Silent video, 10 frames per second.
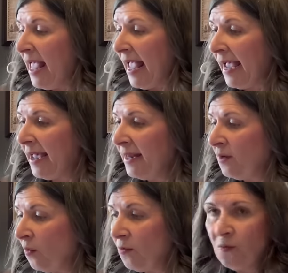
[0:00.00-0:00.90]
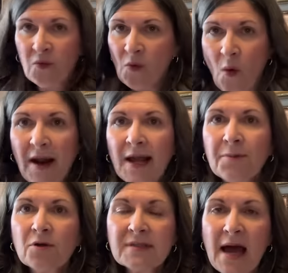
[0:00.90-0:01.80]
And the one I
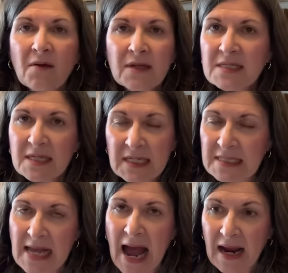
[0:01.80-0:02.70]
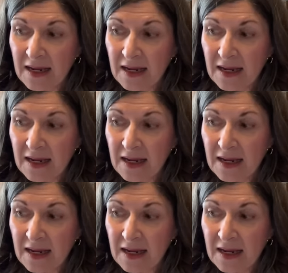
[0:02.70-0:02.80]
pulled out is an exact,